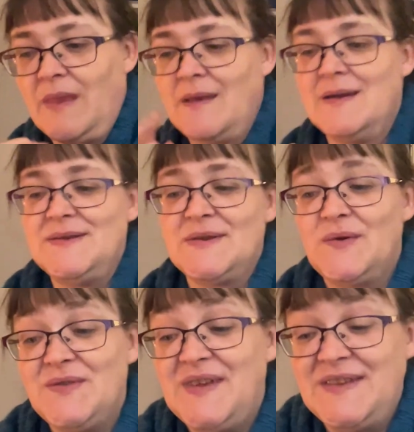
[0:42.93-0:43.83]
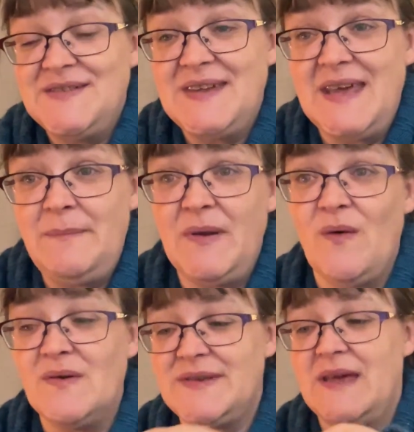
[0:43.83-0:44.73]
it's a good day today
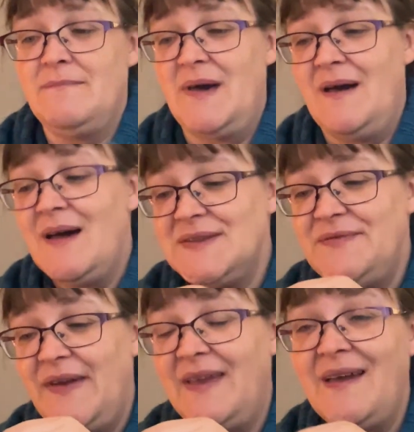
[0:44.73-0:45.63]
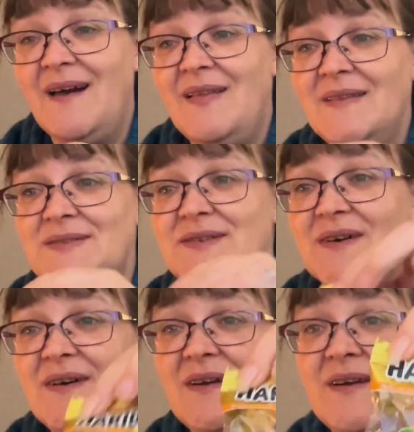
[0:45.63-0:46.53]
because in my advent
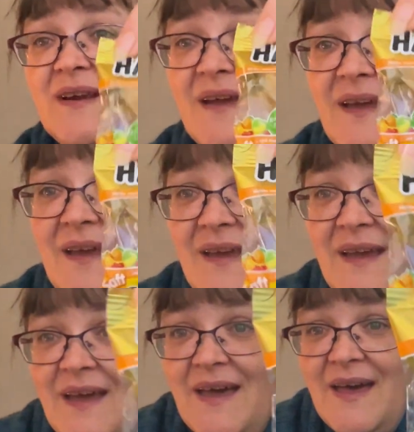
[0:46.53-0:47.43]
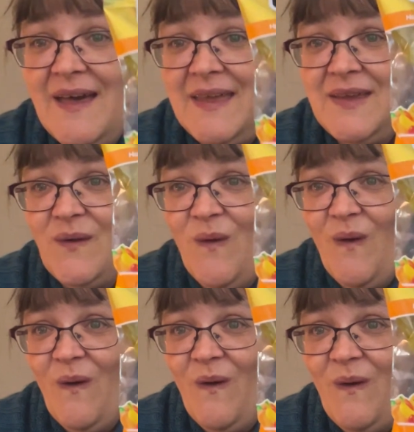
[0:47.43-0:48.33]
calendar, I
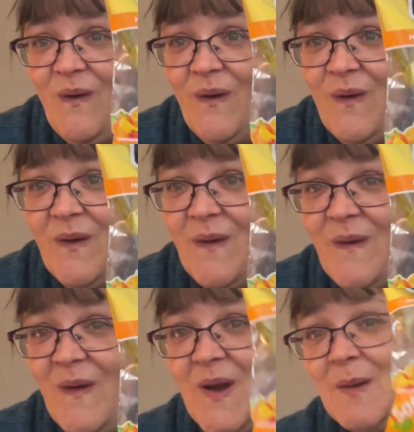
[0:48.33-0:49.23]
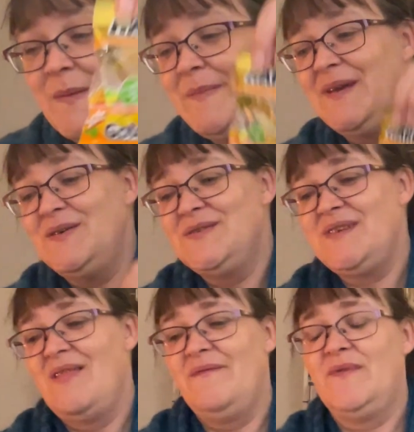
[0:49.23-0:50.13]
got gummy bears.
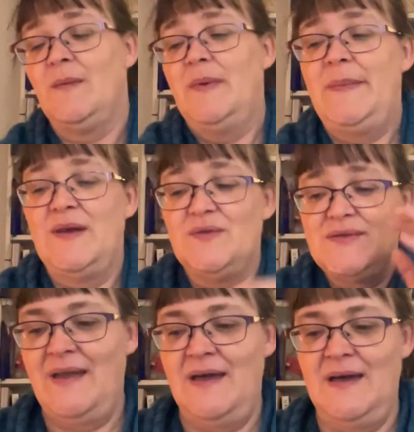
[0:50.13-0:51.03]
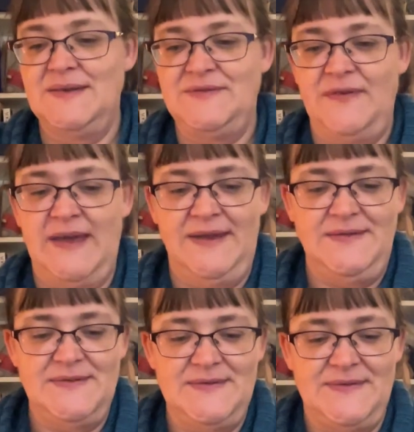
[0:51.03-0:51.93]
I love gummy bears.
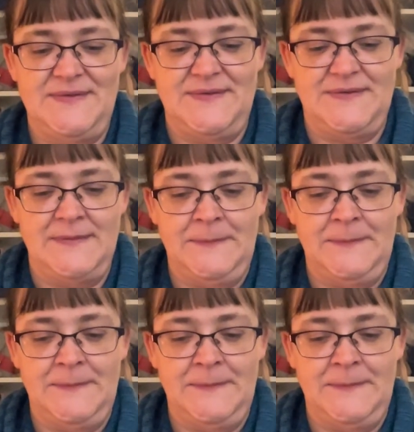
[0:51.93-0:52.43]
Advents.